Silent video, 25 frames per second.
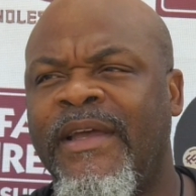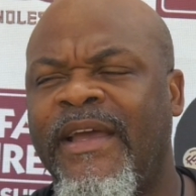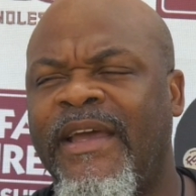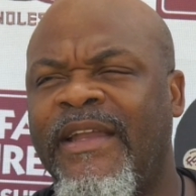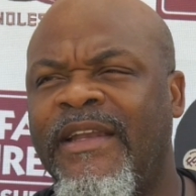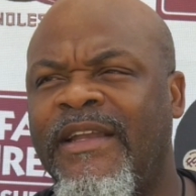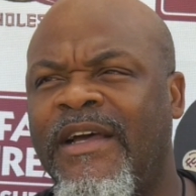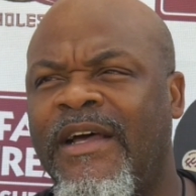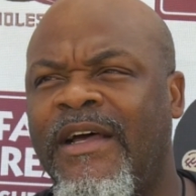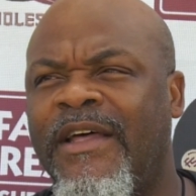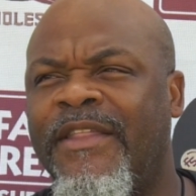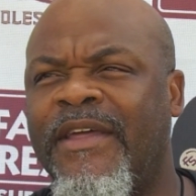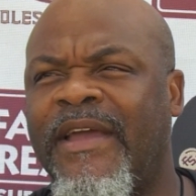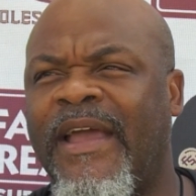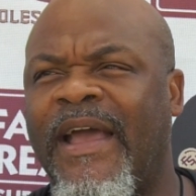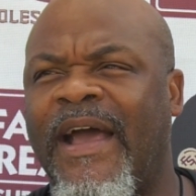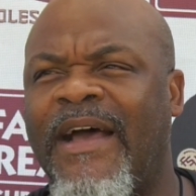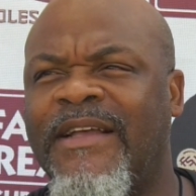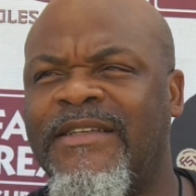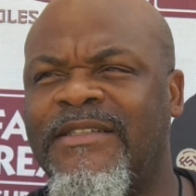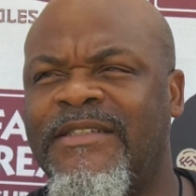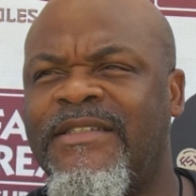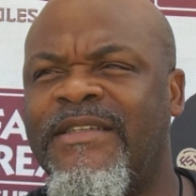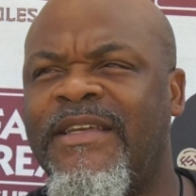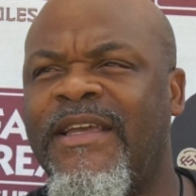And the other
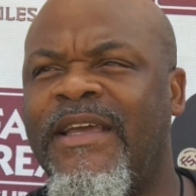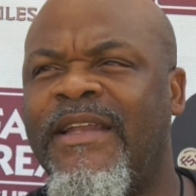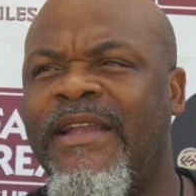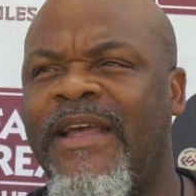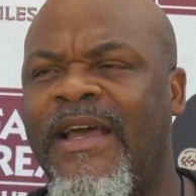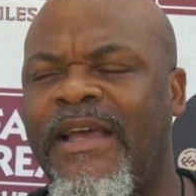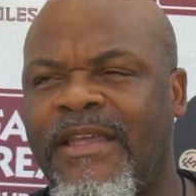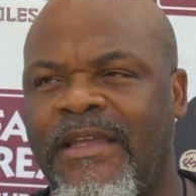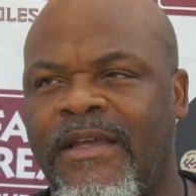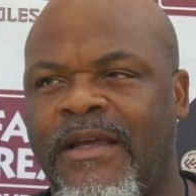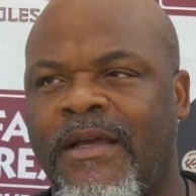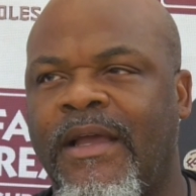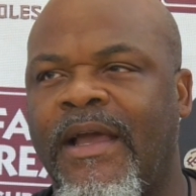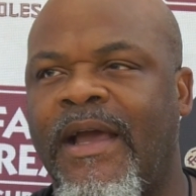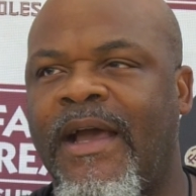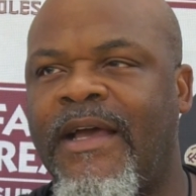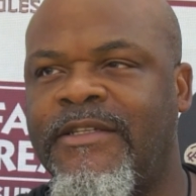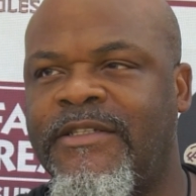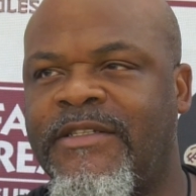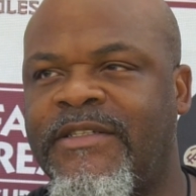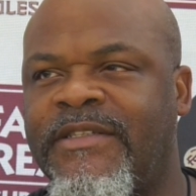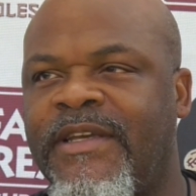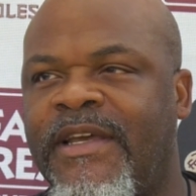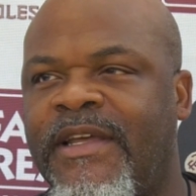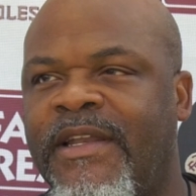guys are seeing that, young
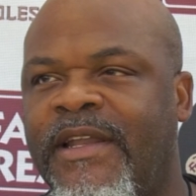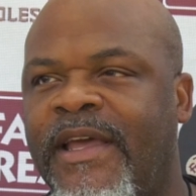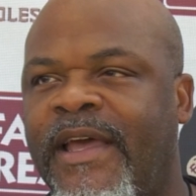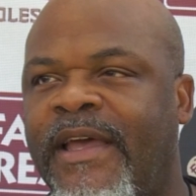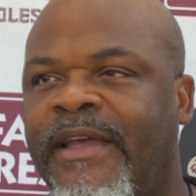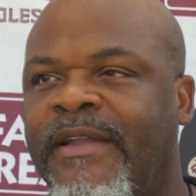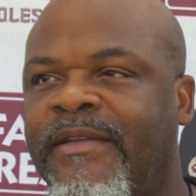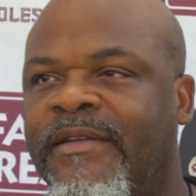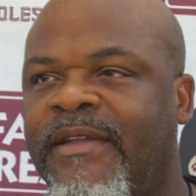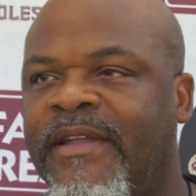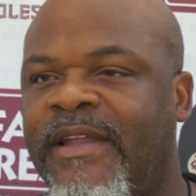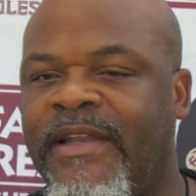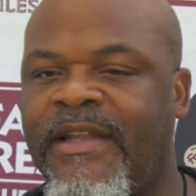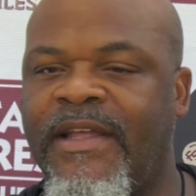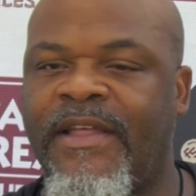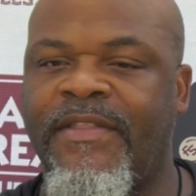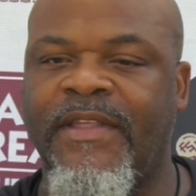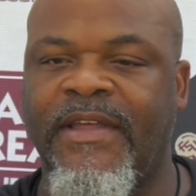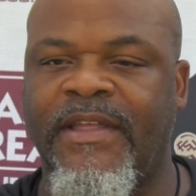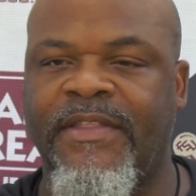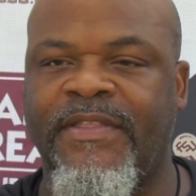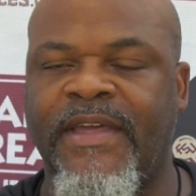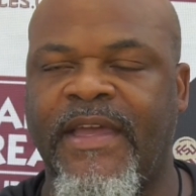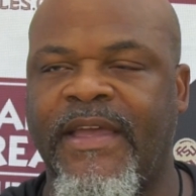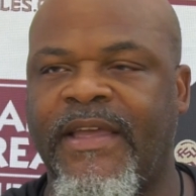guys are seeing that, and I
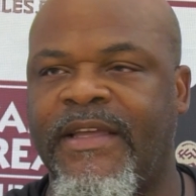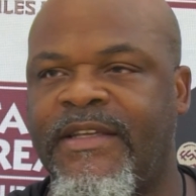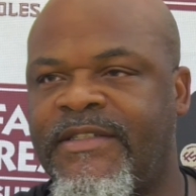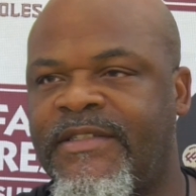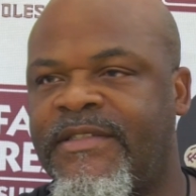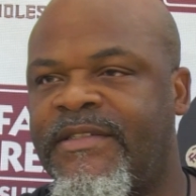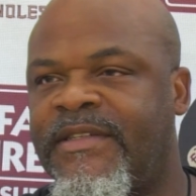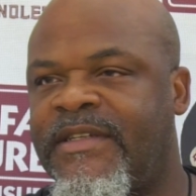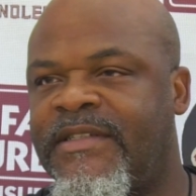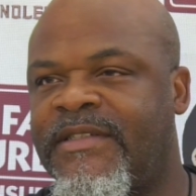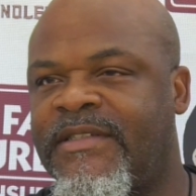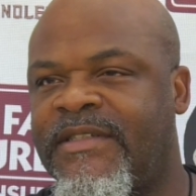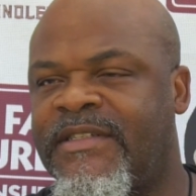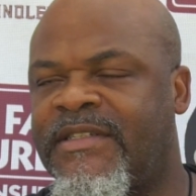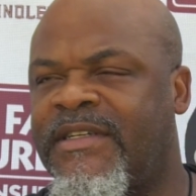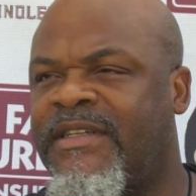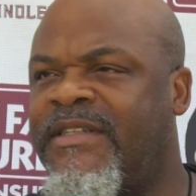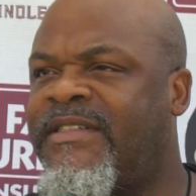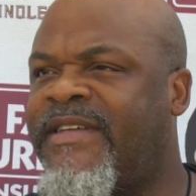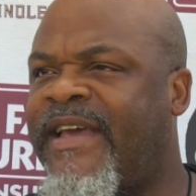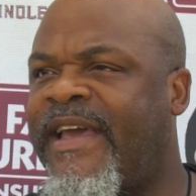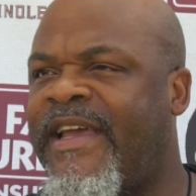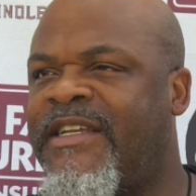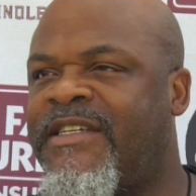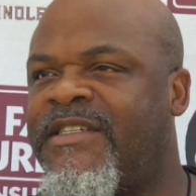think it's
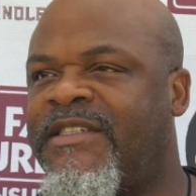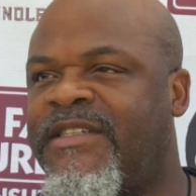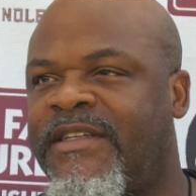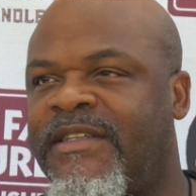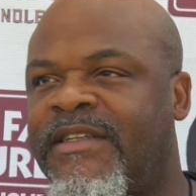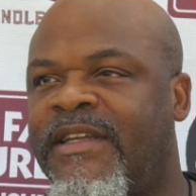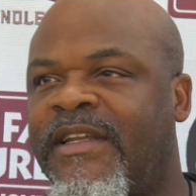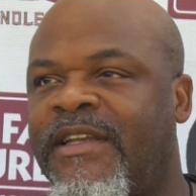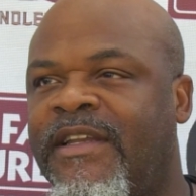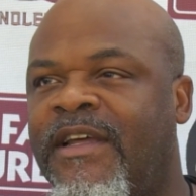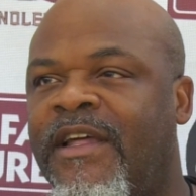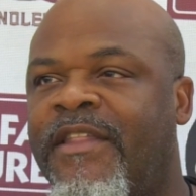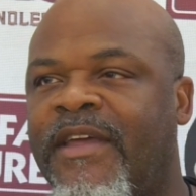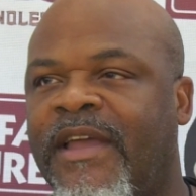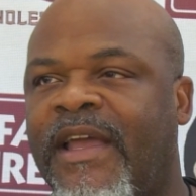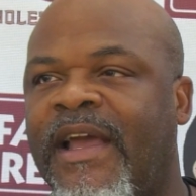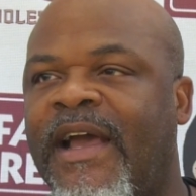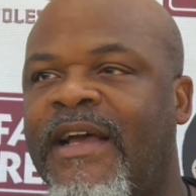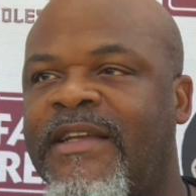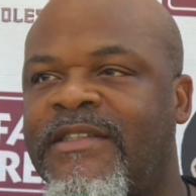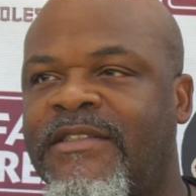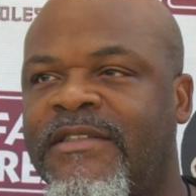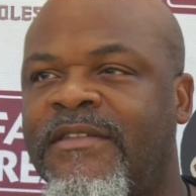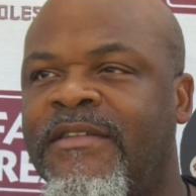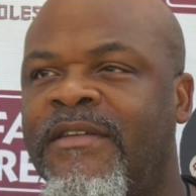contagious, and the other
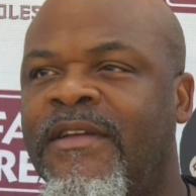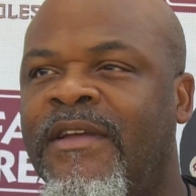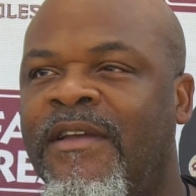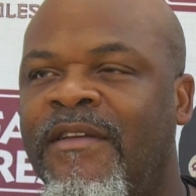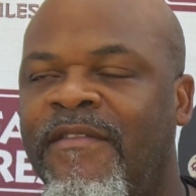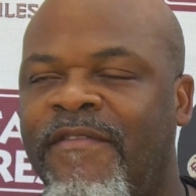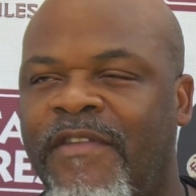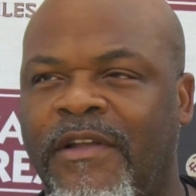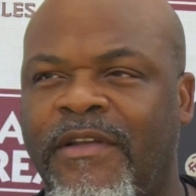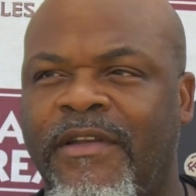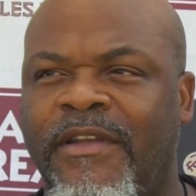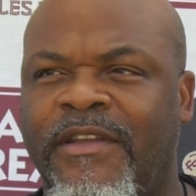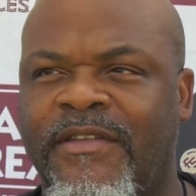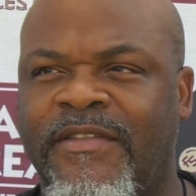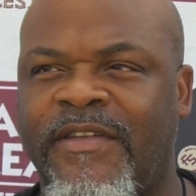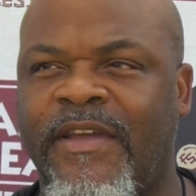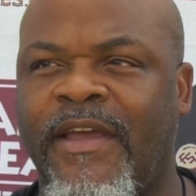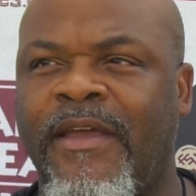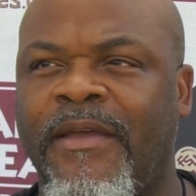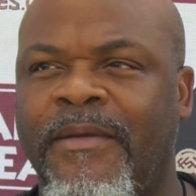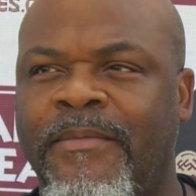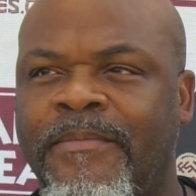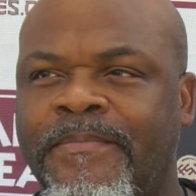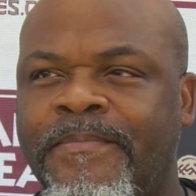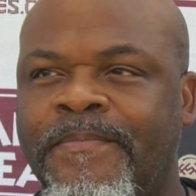guys are feeling the
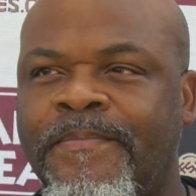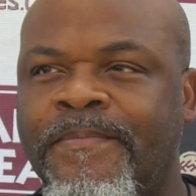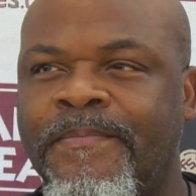same.